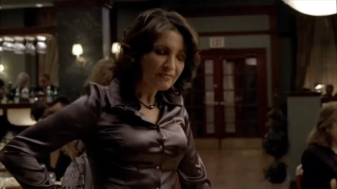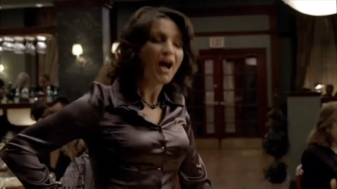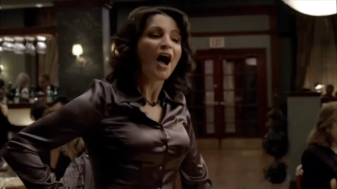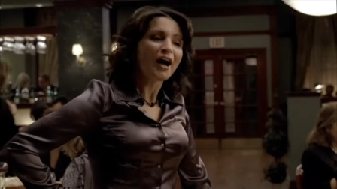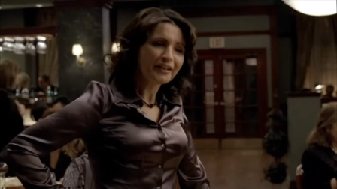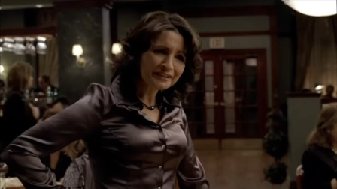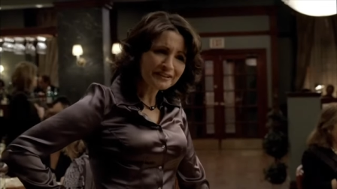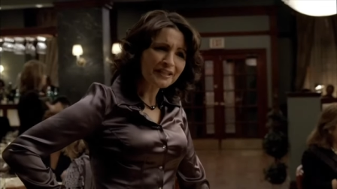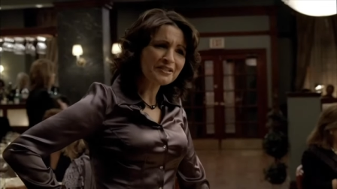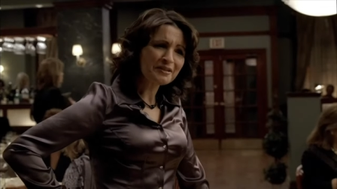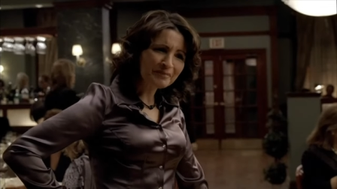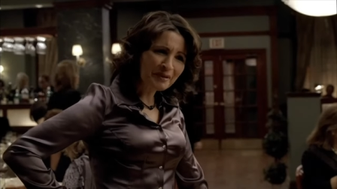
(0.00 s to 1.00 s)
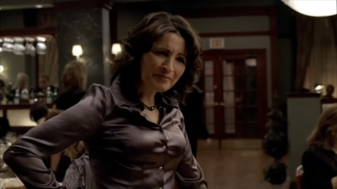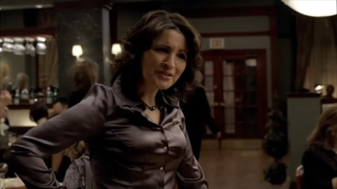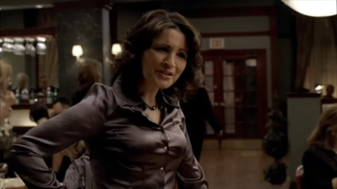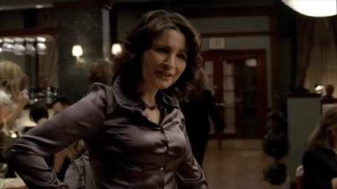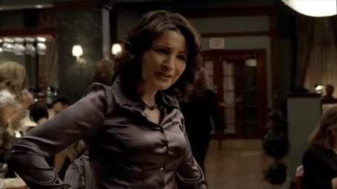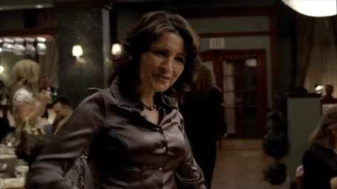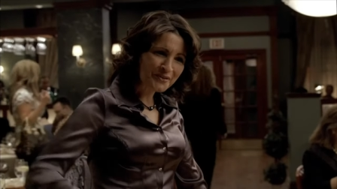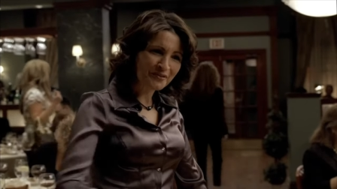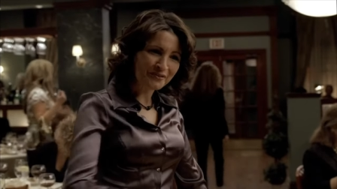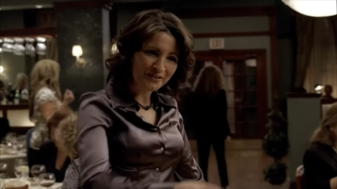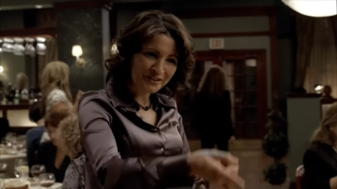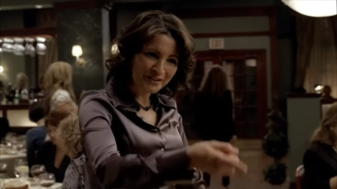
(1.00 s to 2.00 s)
it's like, you're kind of
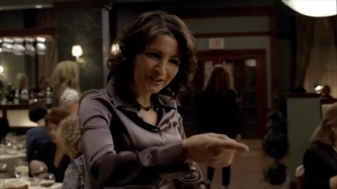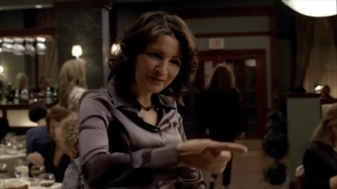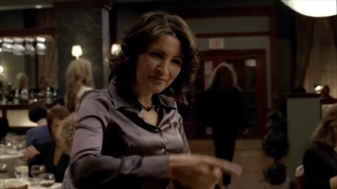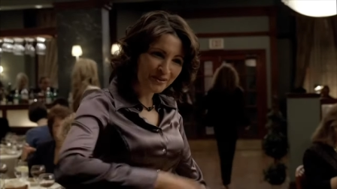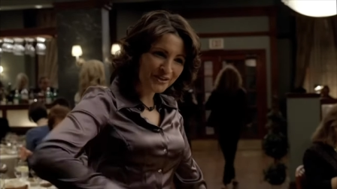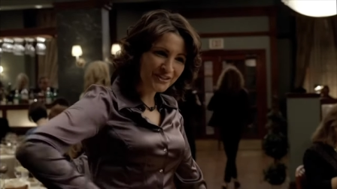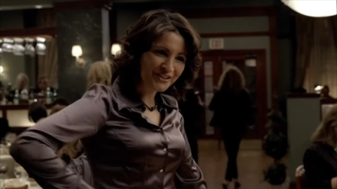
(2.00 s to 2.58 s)
getting into the mud.